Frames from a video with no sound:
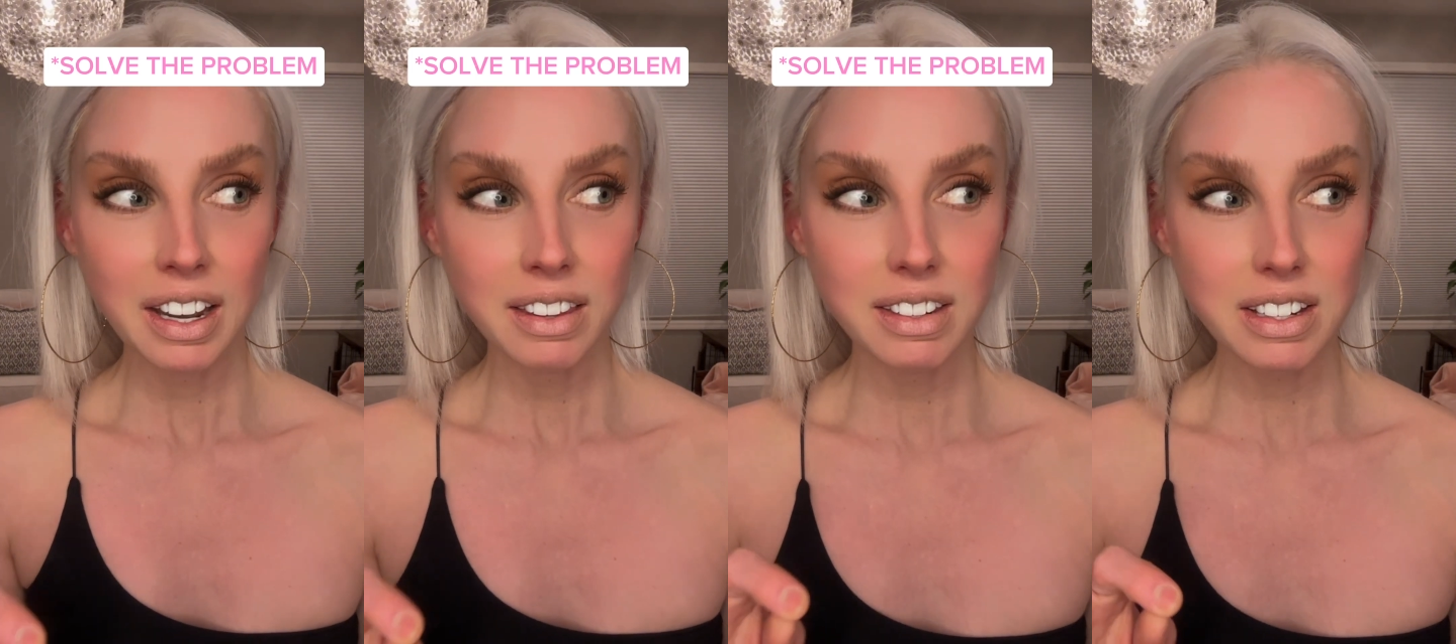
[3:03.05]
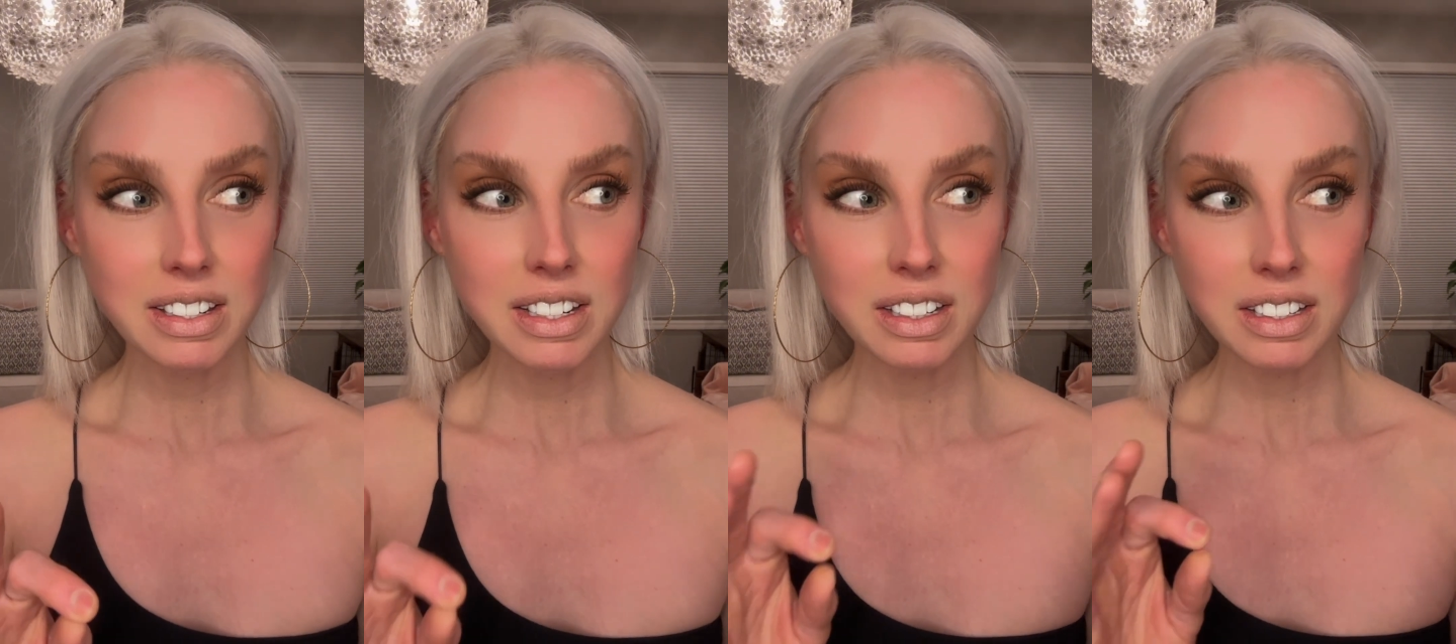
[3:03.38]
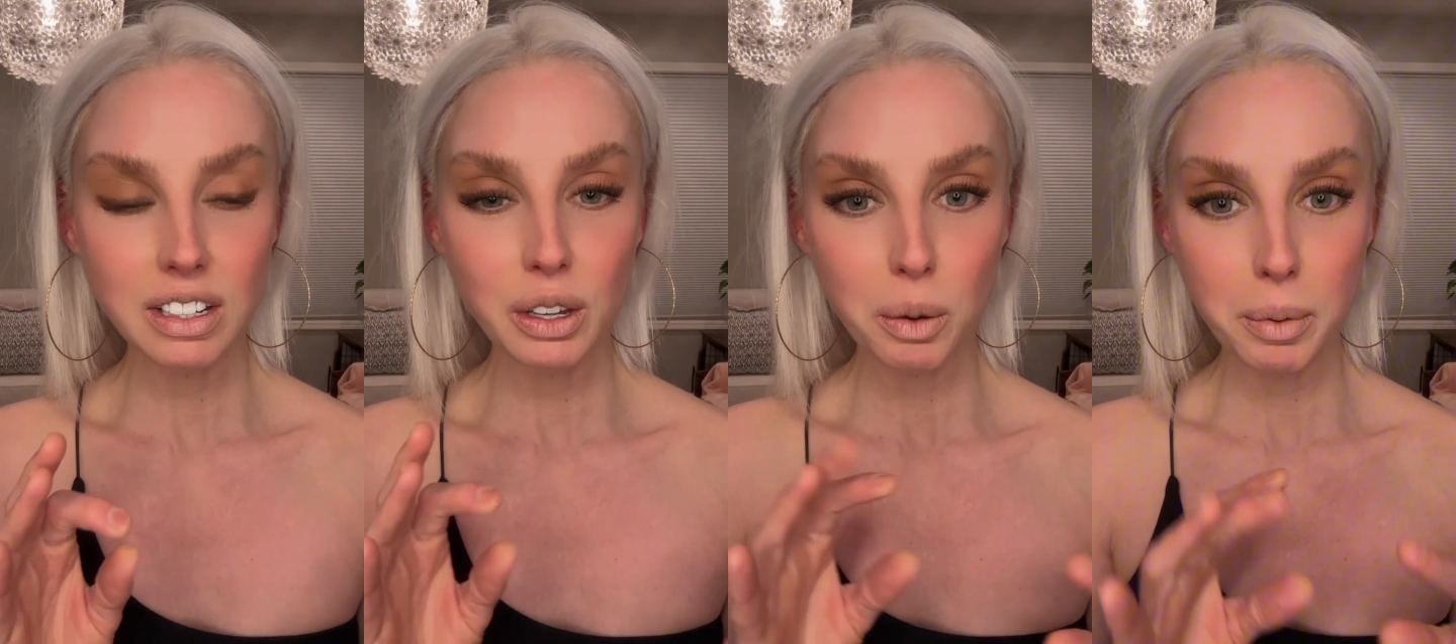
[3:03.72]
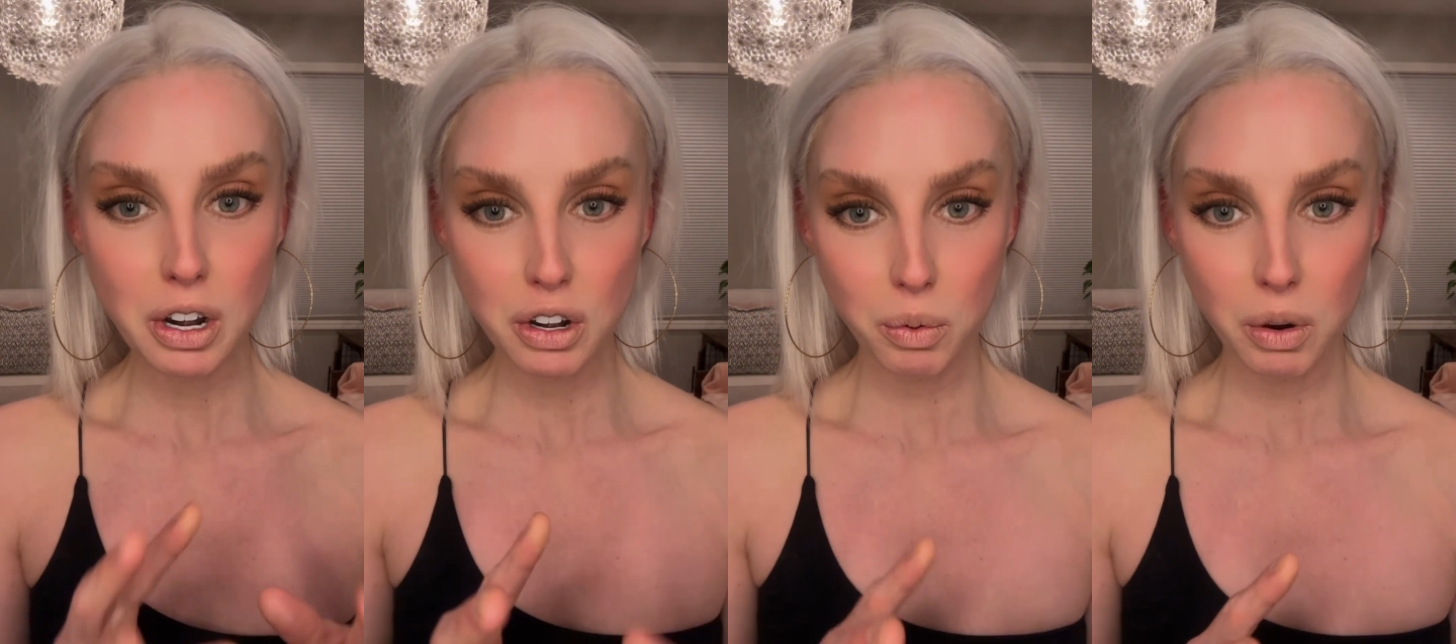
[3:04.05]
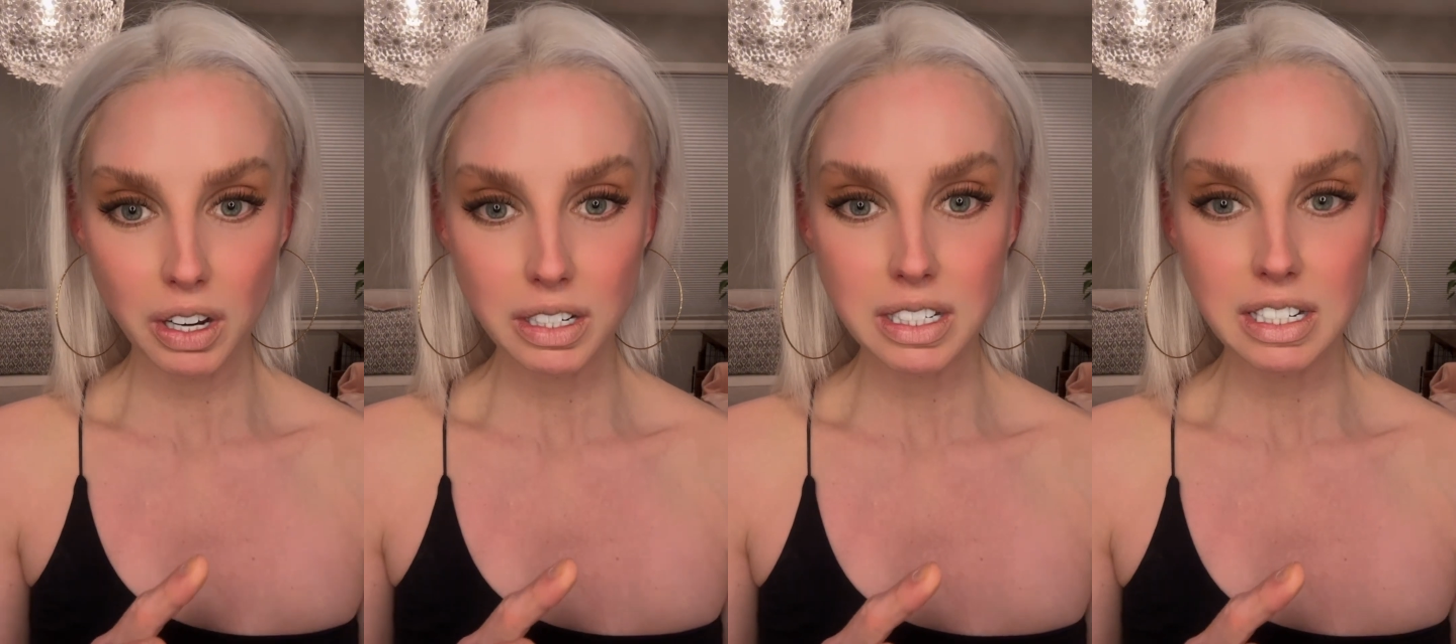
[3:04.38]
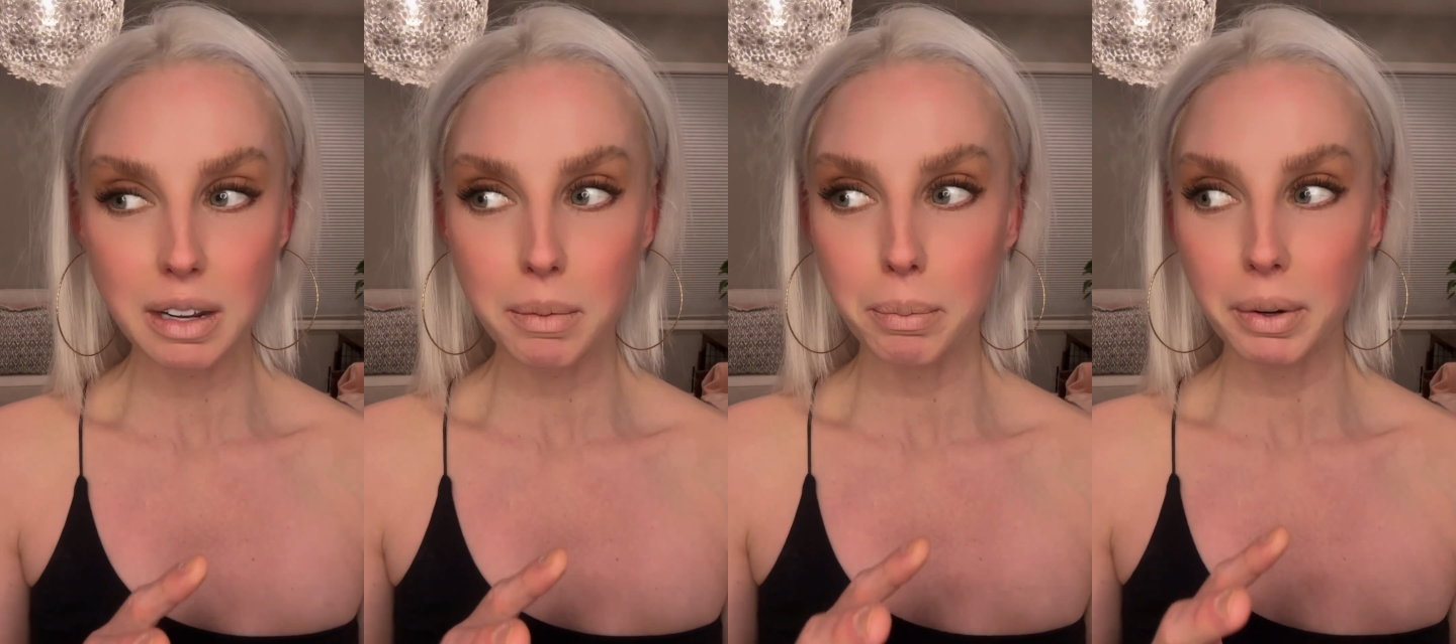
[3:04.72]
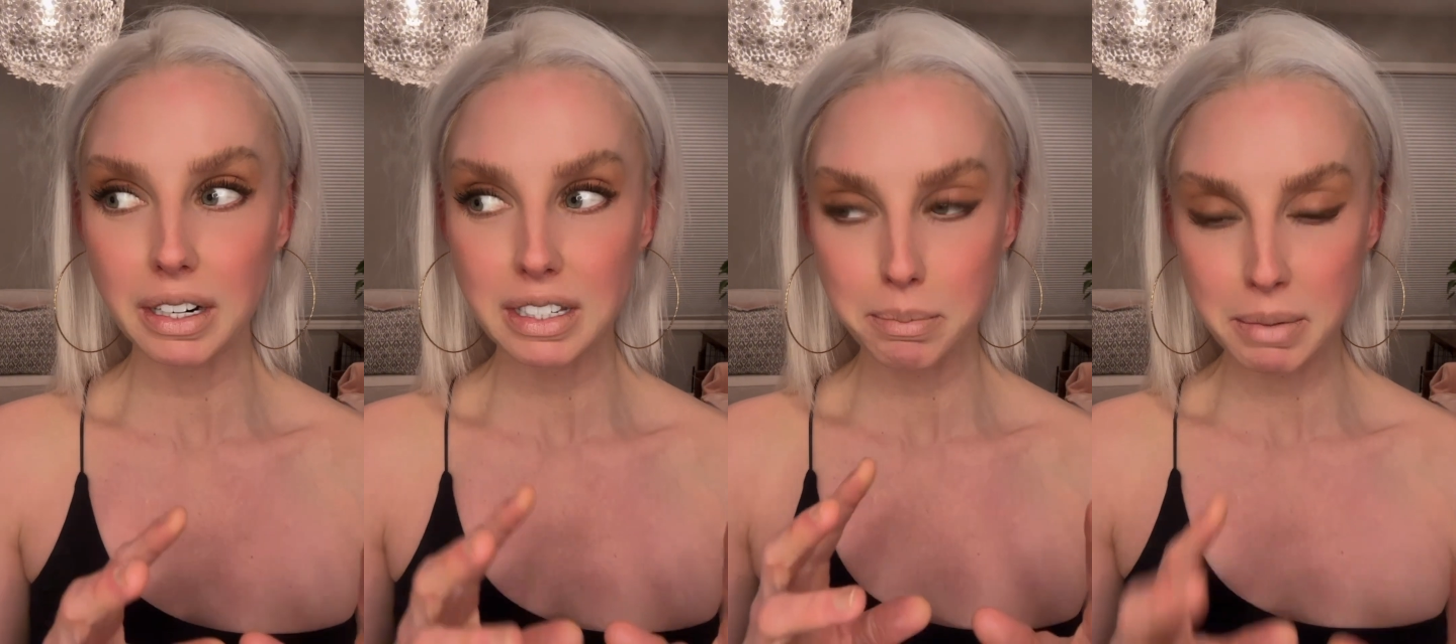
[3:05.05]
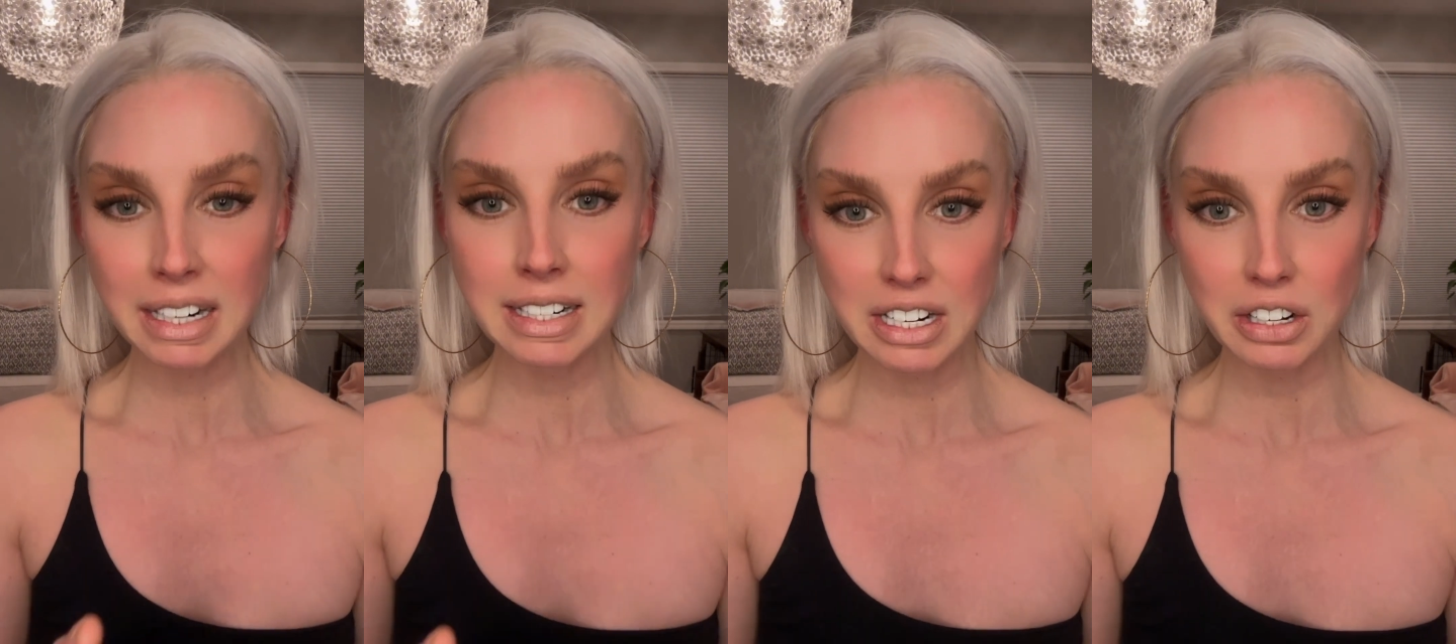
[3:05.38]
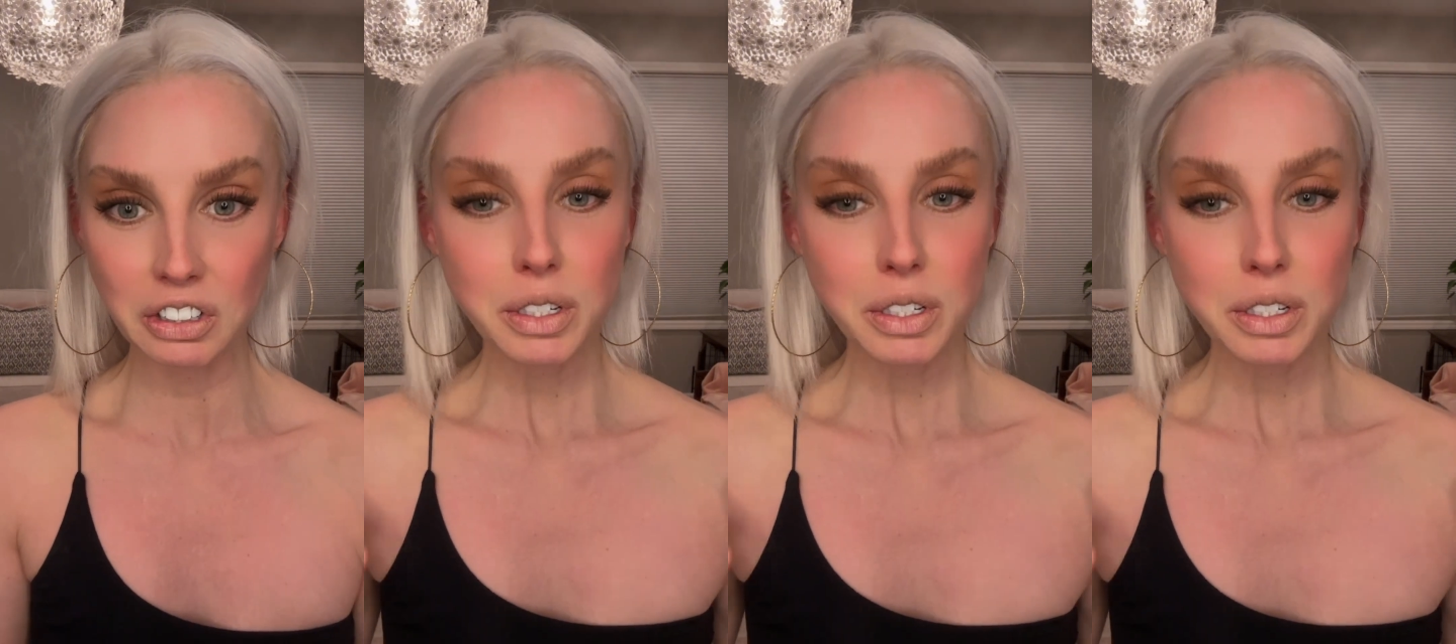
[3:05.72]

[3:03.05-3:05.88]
This is a little bit nuanced, but it's a big deal.